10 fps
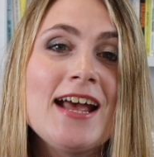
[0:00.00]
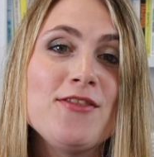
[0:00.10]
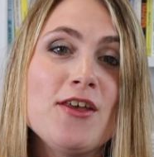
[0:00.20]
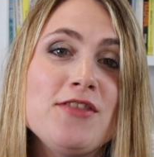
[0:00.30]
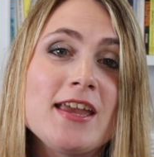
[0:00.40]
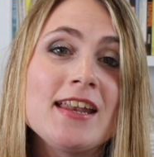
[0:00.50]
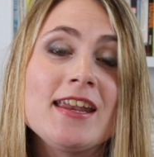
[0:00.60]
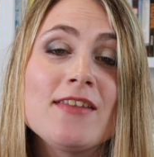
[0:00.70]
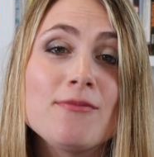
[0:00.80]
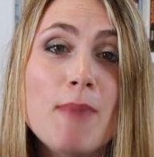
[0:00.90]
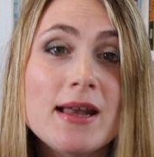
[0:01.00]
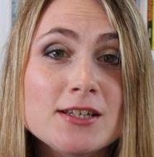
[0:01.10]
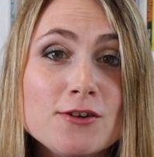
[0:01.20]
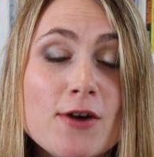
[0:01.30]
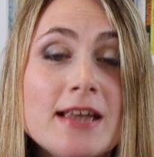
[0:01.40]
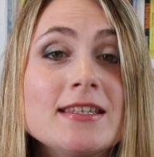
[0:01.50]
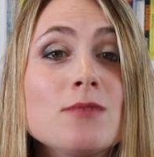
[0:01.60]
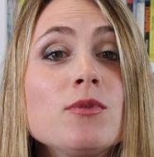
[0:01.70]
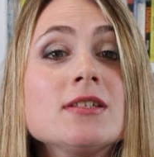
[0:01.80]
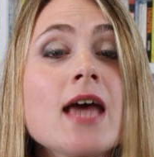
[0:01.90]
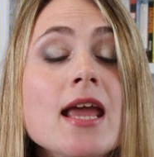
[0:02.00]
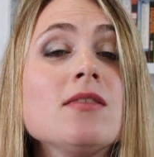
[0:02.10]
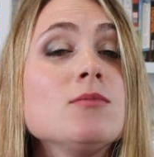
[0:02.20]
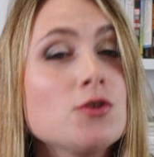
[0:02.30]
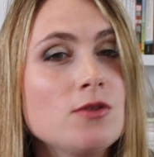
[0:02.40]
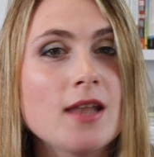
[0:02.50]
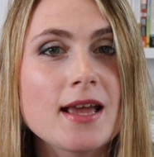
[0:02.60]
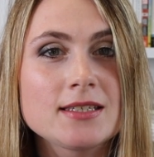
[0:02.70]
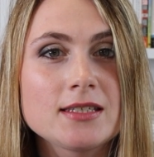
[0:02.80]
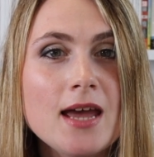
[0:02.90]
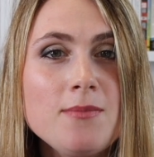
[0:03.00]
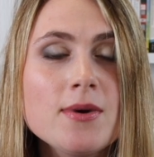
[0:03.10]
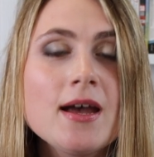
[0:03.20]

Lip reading: then they can get better grades that will take them to the next step,